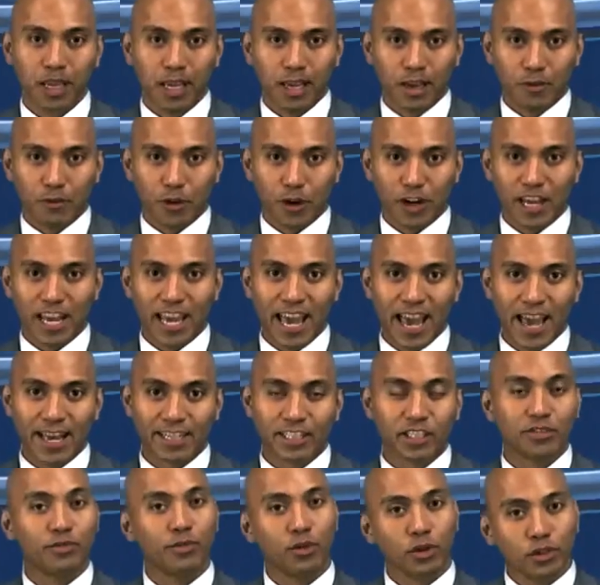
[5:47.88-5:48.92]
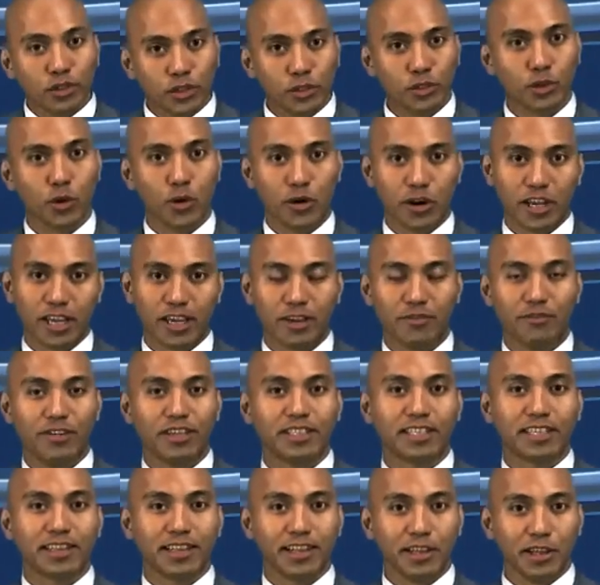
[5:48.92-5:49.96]
For Diane's full story,
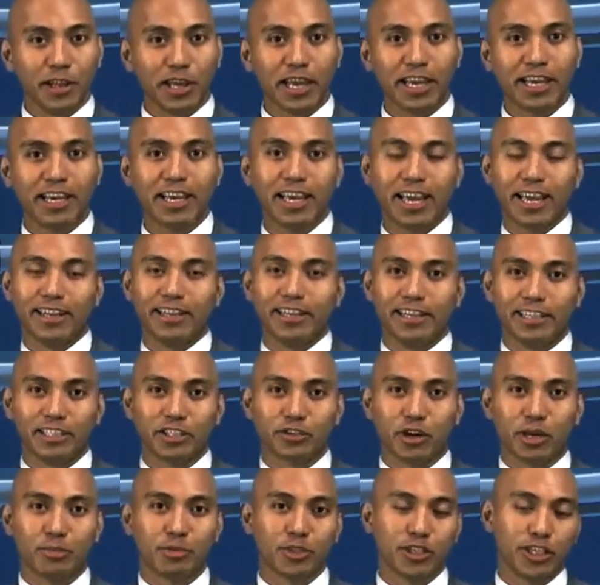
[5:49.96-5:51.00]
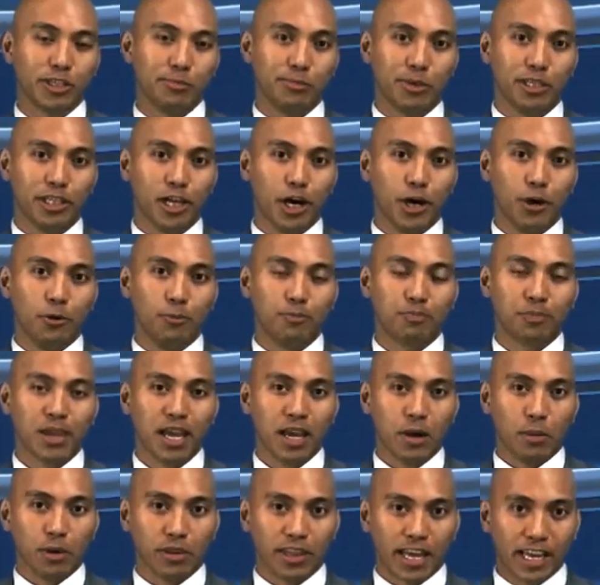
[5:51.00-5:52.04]
visit the link in the description below.
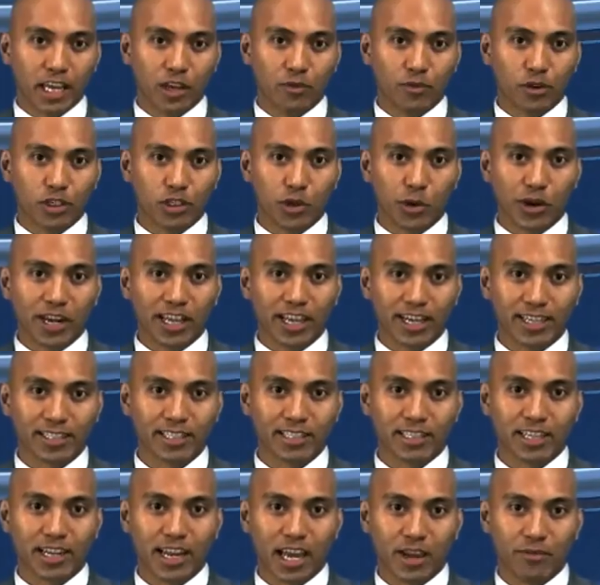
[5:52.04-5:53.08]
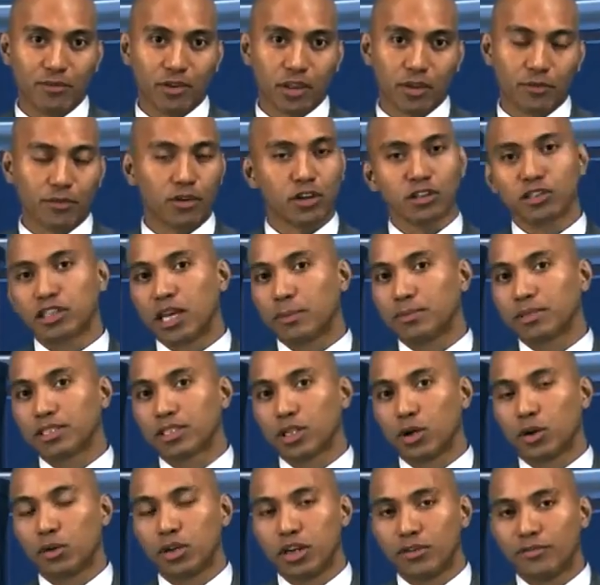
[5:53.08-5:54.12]
Well, thank you for joining us today for the first
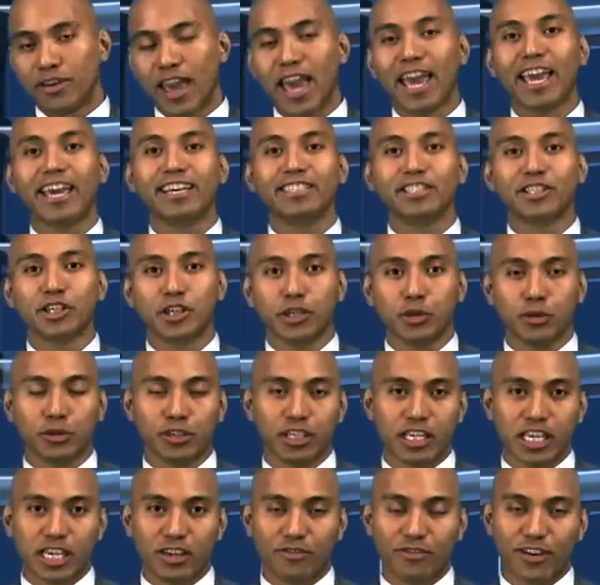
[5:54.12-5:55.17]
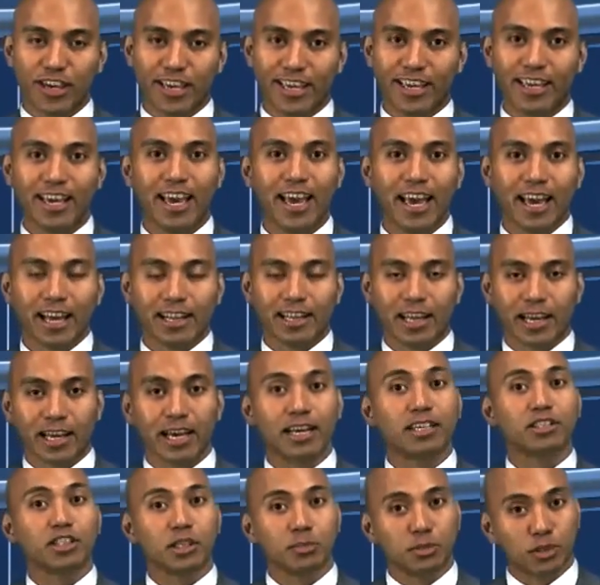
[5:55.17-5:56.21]
episode of A S Q T V. Click
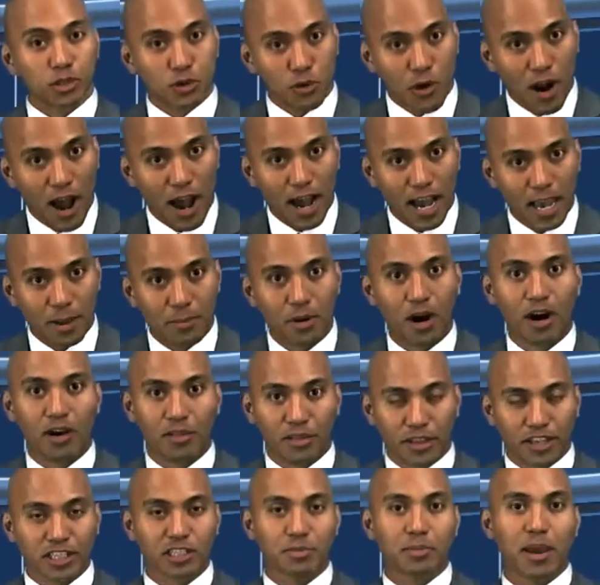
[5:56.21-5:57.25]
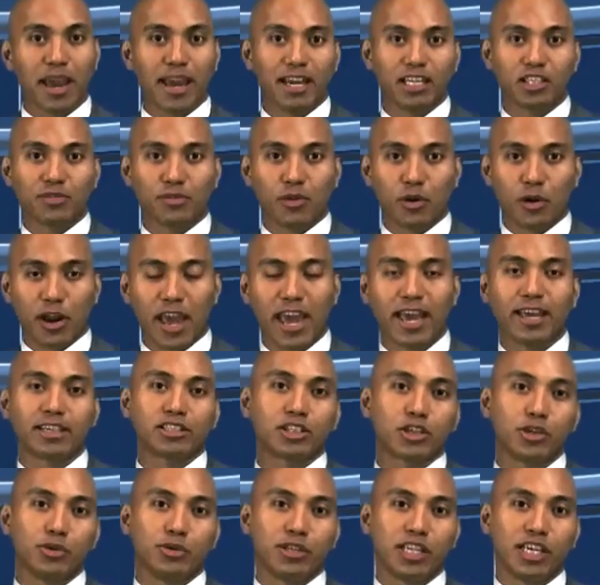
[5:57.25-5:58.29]
subscribe on this page for A S
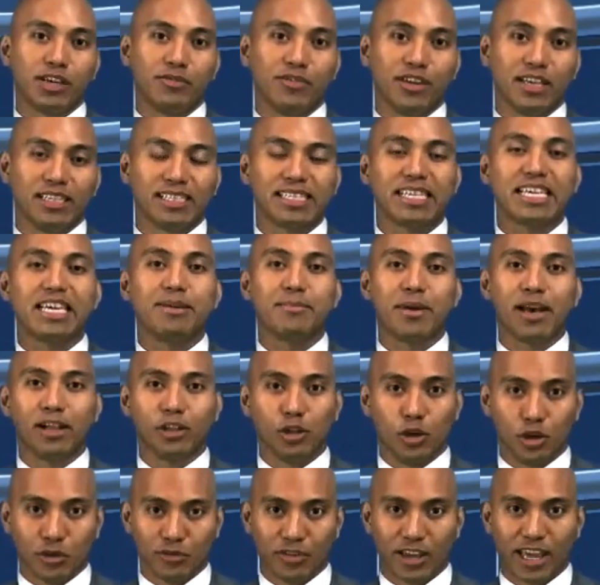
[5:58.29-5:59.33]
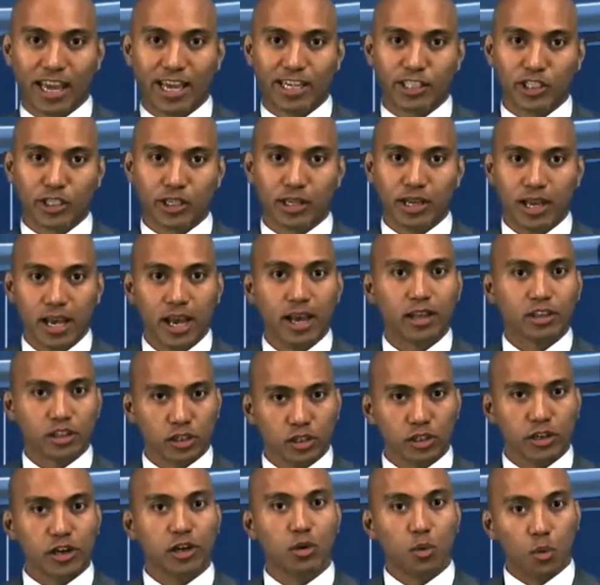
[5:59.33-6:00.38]
Q T V's email notification to
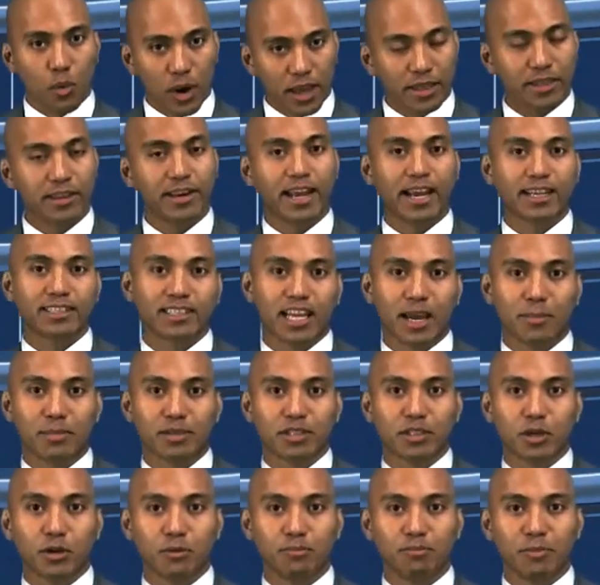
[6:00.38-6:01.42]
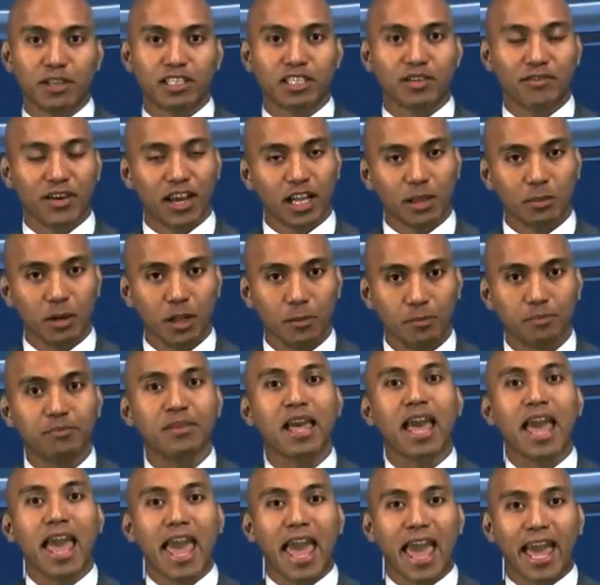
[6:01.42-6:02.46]
learn when the next episode is available.
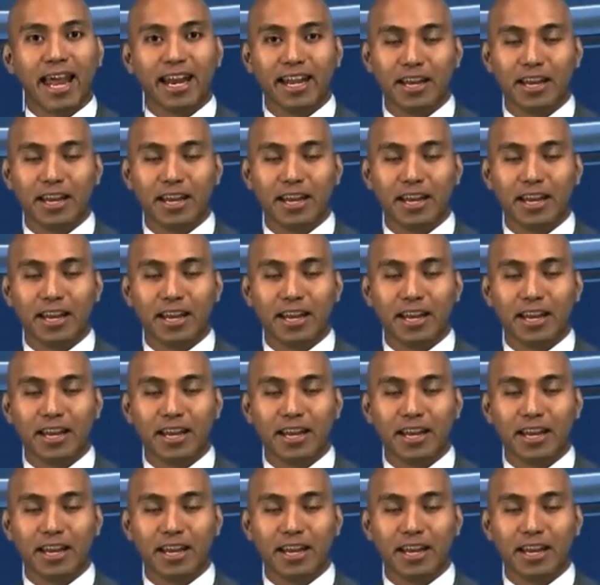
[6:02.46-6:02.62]
And